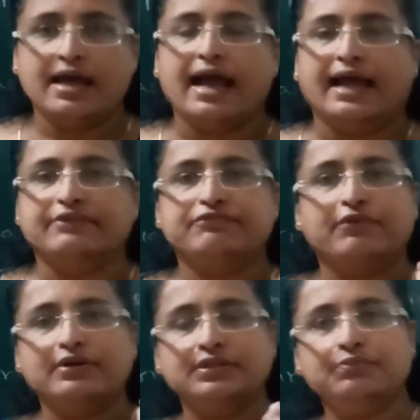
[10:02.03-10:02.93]
And
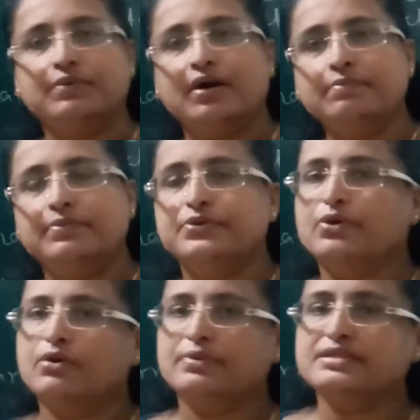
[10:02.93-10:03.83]
for the verb,
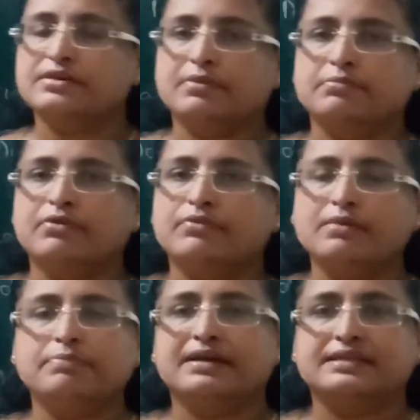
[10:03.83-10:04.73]
you always remember
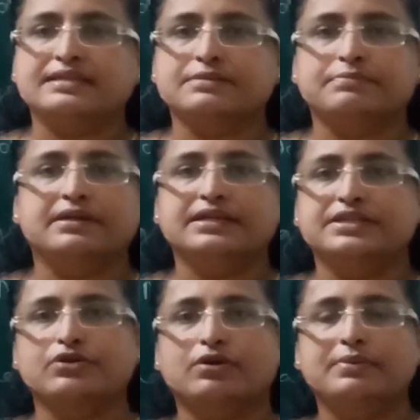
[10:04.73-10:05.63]
verb participle, it
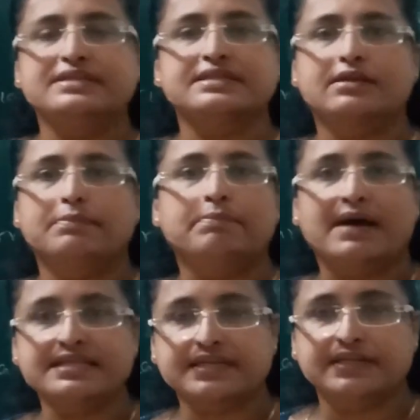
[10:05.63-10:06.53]
is always in the
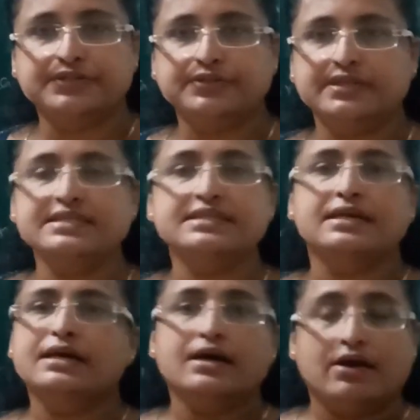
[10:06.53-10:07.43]
past continuous,
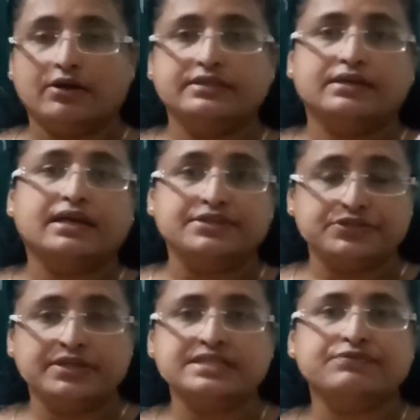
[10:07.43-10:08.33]
in the
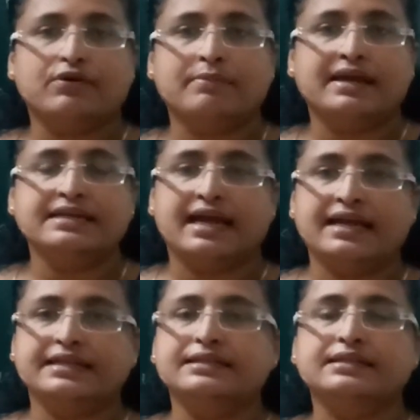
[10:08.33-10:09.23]
continuous format,
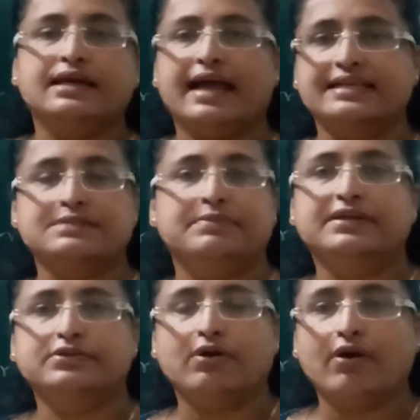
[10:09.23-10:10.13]
and in the
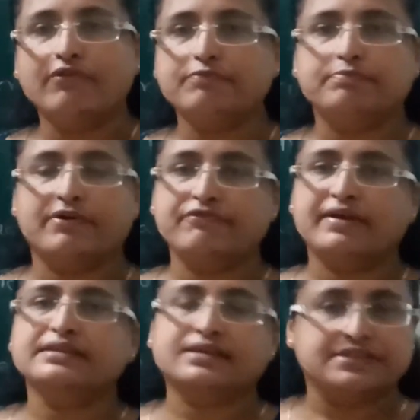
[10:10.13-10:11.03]
aspect of
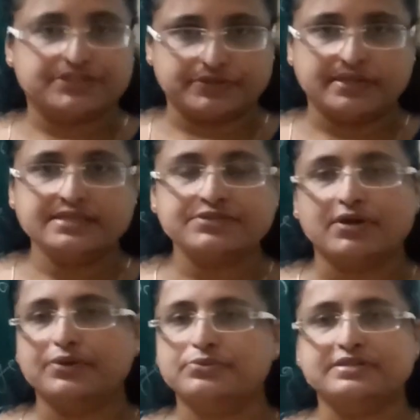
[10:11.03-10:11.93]
perfect continuous
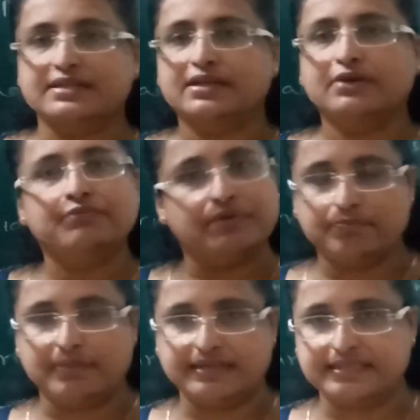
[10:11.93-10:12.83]
you are using the
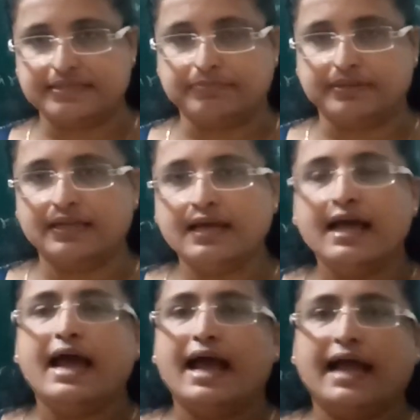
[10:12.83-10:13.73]
verb participle.
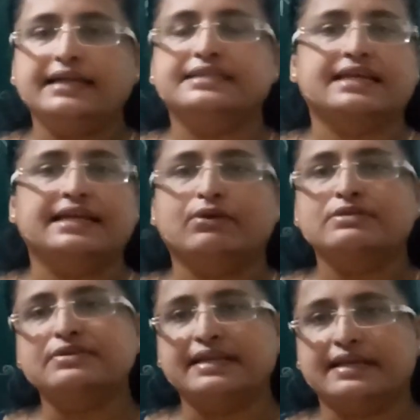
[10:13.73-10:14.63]
And it can
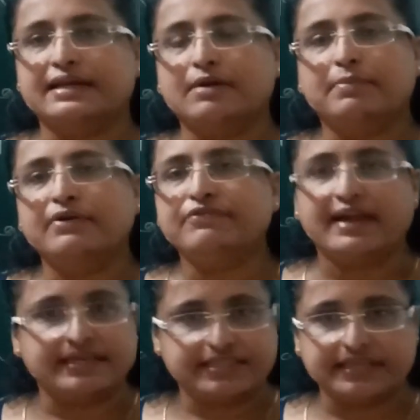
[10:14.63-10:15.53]
also take up of
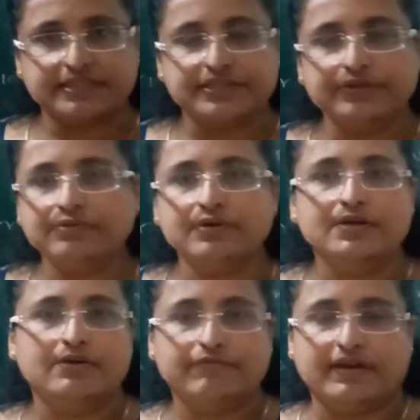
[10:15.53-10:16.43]
adjective
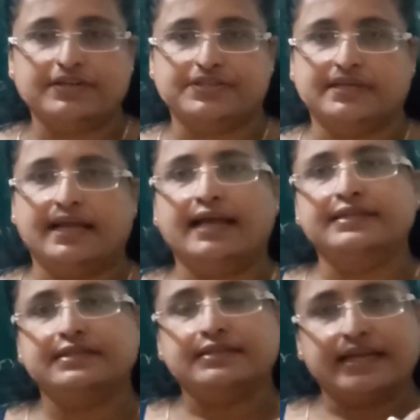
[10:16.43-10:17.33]
function,
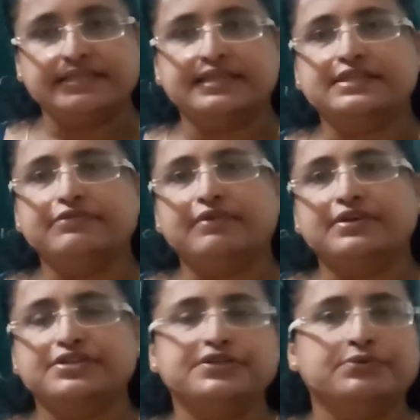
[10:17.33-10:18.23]
and adjective
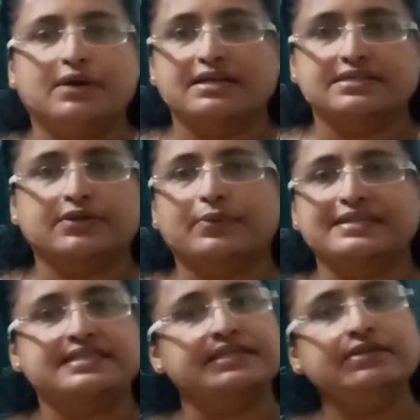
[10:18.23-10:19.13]
function you ask the
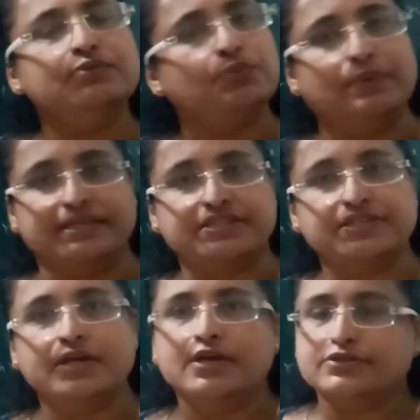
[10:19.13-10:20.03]
question which.
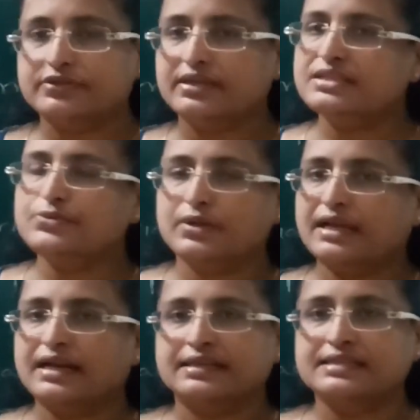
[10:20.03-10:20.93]
So thus you
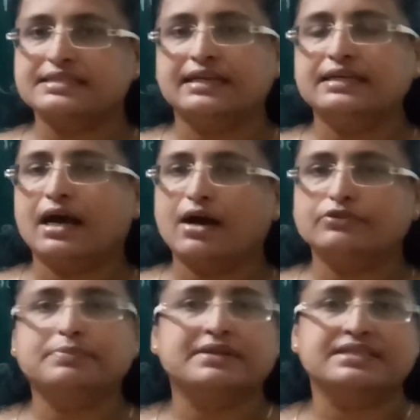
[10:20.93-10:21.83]
can understand how
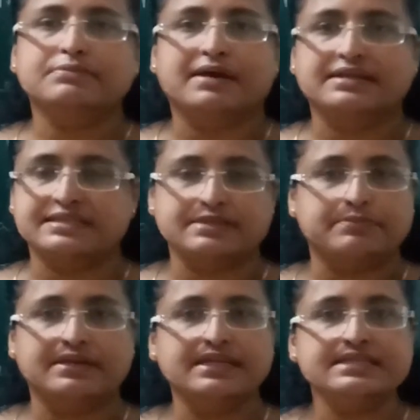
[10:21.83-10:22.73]
the present
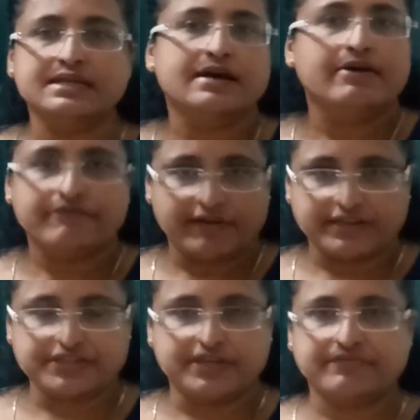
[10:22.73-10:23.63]
participle is
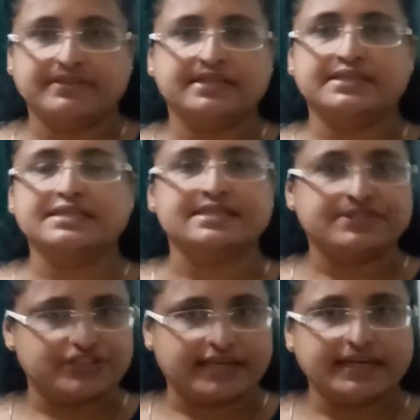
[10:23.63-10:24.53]
functioning, whether it is a
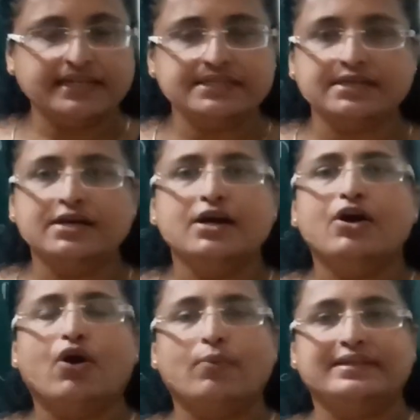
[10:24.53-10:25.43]
gerund
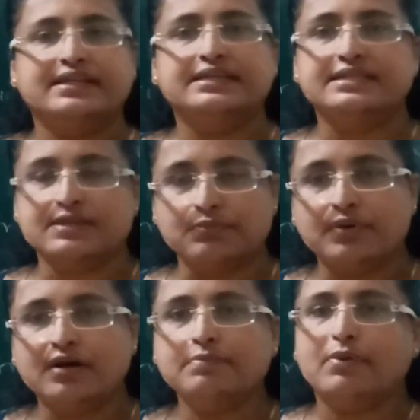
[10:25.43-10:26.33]
or whether it is a
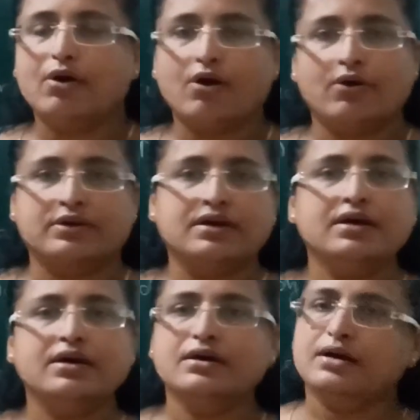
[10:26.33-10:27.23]
verb or
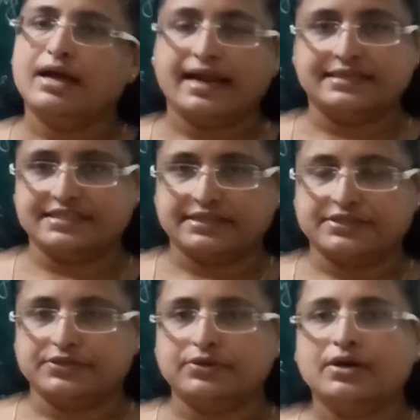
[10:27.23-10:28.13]
a
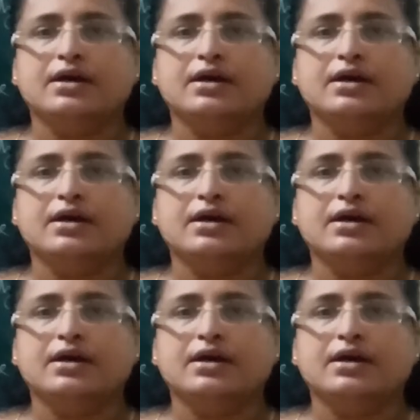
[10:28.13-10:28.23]
adjective.